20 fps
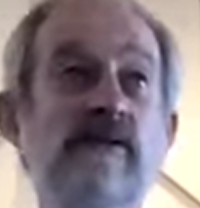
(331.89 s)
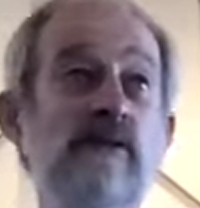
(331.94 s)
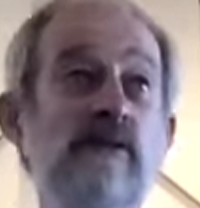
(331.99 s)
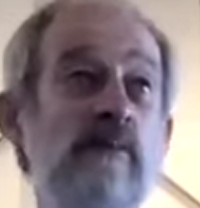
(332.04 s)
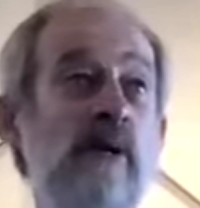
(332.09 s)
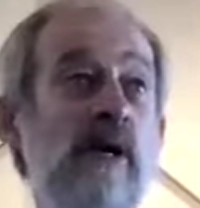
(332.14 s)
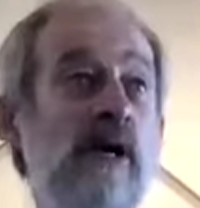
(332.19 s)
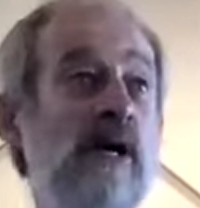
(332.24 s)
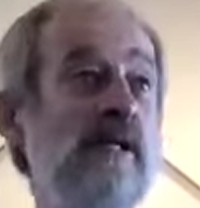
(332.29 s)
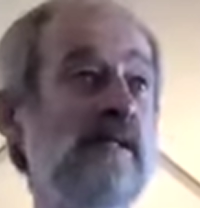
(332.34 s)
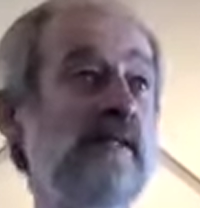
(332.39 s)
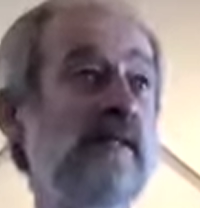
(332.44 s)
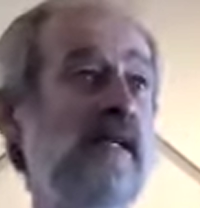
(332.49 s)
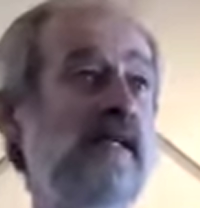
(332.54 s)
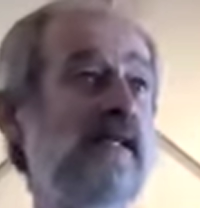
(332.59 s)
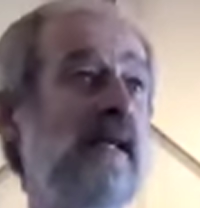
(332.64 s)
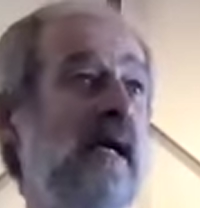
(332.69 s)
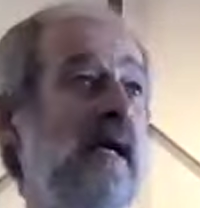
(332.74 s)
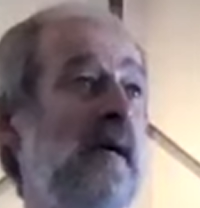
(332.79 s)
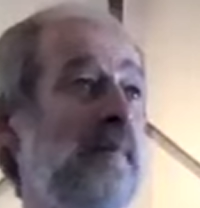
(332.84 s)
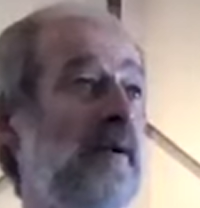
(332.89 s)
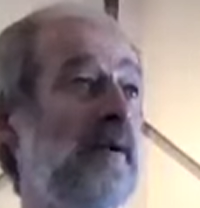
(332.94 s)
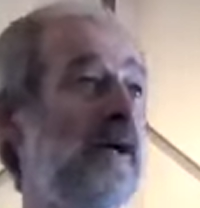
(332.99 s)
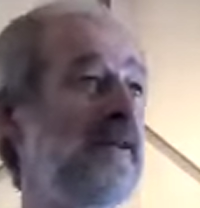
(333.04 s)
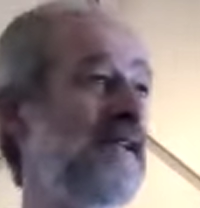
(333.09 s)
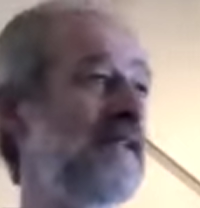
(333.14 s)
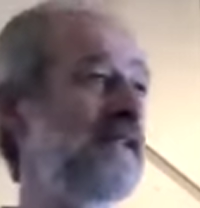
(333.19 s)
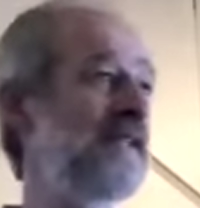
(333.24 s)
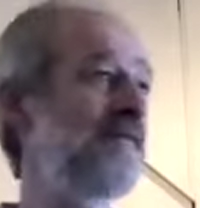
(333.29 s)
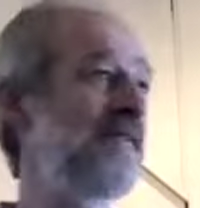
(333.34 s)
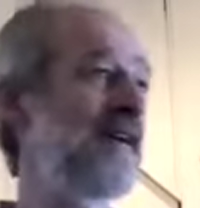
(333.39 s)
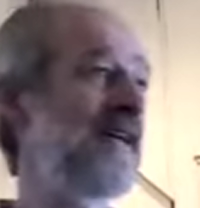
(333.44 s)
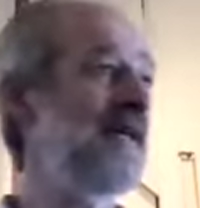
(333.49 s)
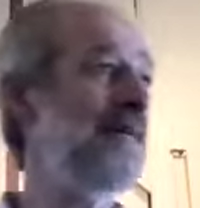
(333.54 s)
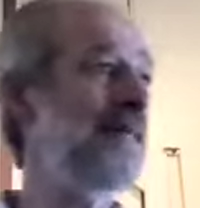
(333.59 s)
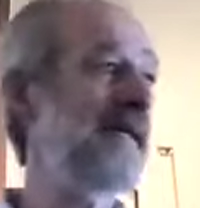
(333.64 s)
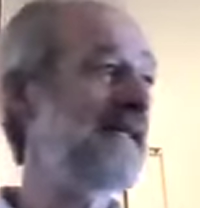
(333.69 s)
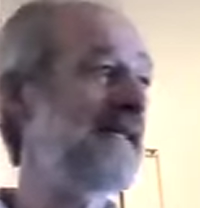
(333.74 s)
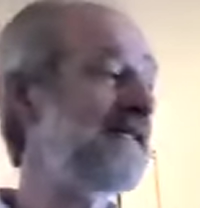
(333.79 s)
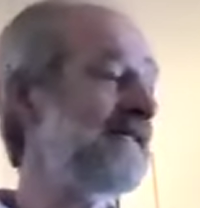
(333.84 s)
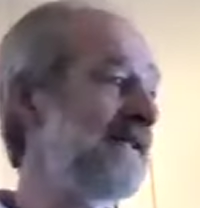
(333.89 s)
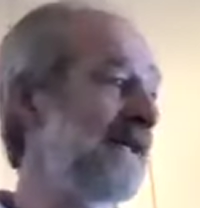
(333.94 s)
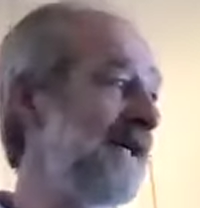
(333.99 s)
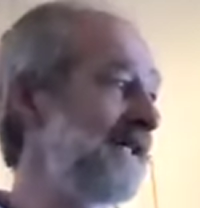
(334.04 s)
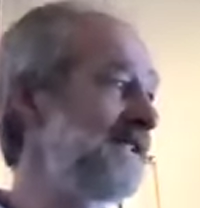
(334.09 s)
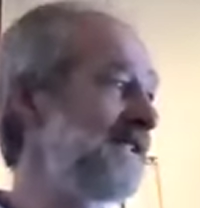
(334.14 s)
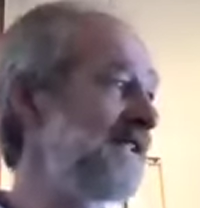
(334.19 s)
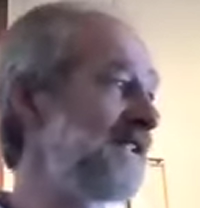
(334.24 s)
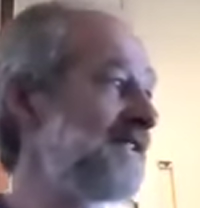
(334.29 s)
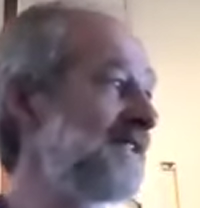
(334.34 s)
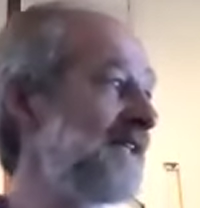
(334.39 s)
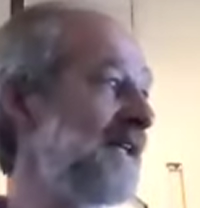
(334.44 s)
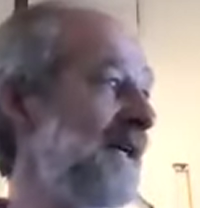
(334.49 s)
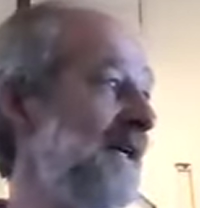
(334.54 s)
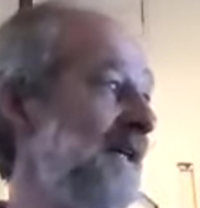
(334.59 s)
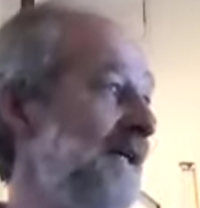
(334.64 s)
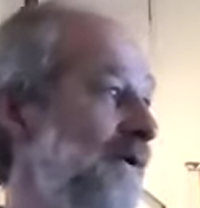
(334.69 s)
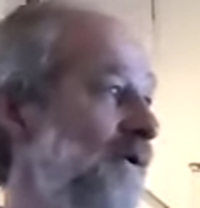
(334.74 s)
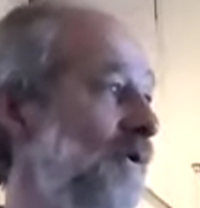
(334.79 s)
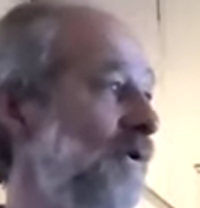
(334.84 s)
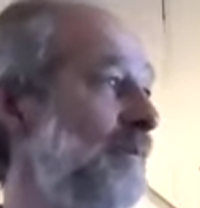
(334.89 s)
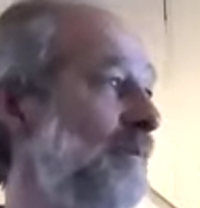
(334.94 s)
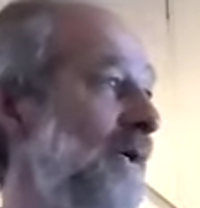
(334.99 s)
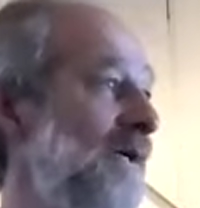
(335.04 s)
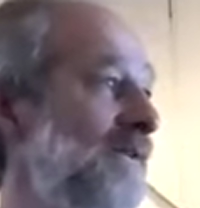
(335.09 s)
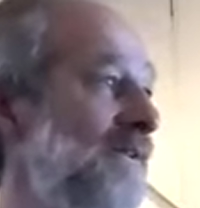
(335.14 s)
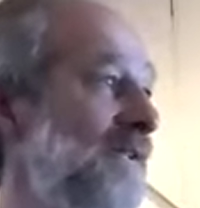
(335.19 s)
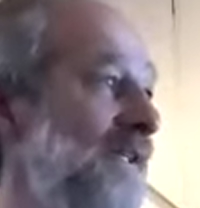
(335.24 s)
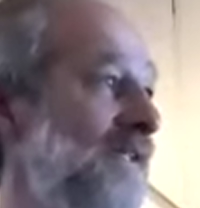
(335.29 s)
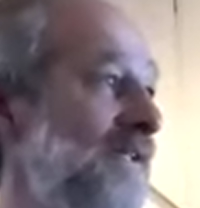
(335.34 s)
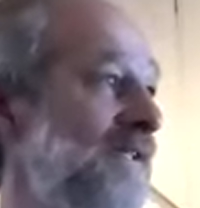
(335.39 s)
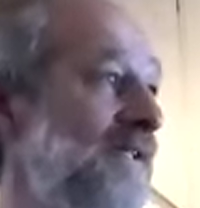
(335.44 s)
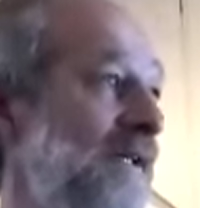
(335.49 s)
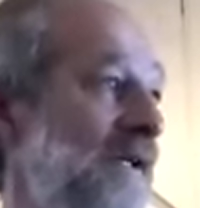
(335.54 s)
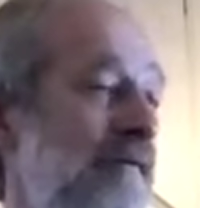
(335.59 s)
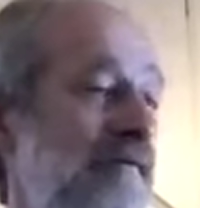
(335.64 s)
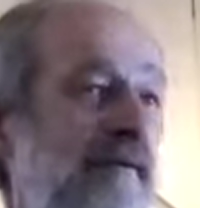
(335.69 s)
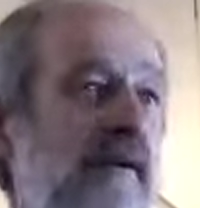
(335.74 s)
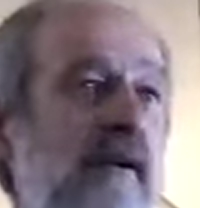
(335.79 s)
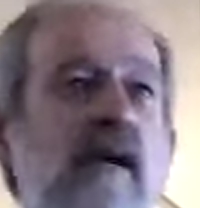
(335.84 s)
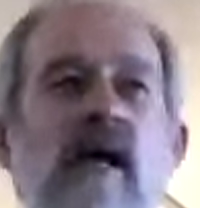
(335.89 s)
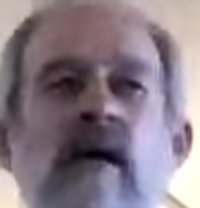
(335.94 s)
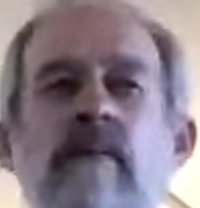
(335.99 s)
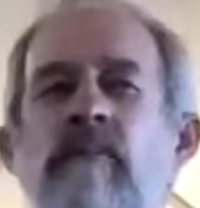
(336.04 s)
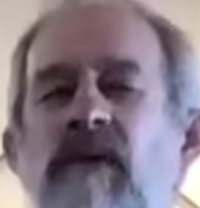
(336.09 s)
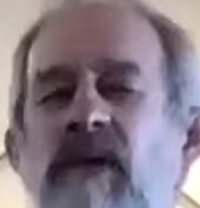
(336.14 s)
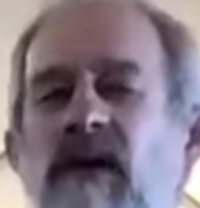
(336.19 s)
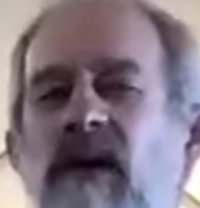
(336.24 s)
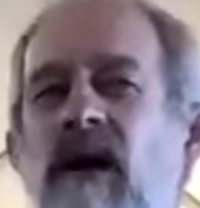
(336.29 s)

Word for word: So Paul says, Paul says to Philemon, it's not just that I know about this stuff, but